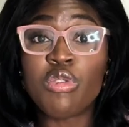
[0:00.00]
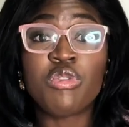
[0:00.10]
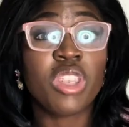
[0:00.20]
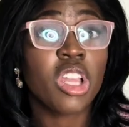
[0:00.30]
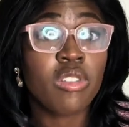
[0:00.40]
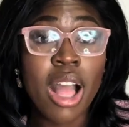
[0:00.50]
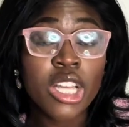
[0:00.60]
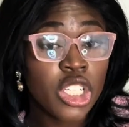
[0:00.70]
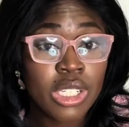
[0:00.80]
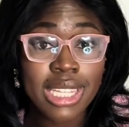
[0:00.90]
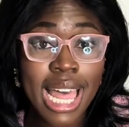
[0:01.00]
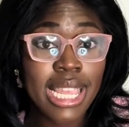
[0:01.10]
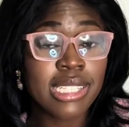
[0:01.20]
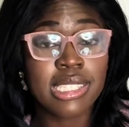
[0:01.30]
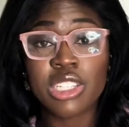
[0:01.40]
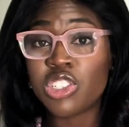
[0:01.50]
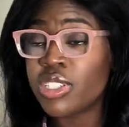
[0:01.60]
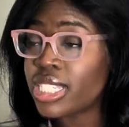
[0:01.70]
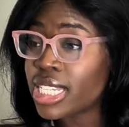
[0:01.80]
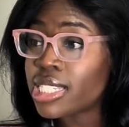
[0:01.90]
Figure out your likes and your
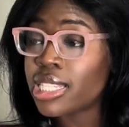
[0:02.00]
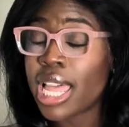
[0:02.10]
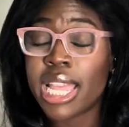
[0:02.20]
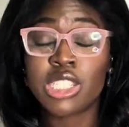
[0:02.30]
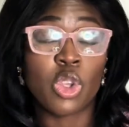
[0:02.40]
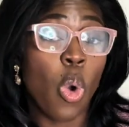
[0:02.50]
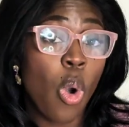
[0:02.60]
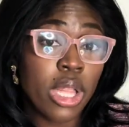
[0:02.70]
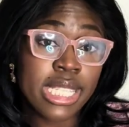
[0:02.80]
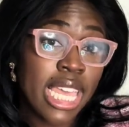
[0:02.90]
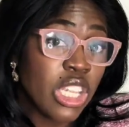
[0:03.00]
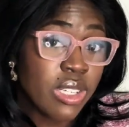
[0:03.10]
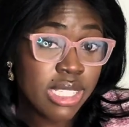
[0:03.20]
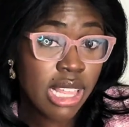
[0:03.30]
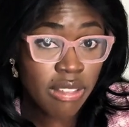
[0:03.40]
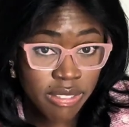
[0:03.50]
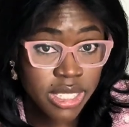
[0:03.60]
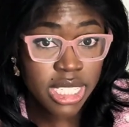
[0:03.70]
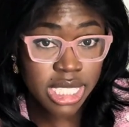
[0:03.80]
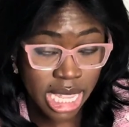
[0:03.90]
dislikes. Go on, take yourself
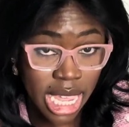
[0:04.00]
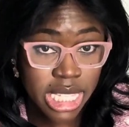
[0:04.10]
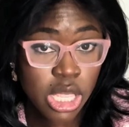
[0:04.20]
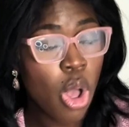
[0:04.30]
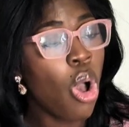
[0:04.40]
on a date.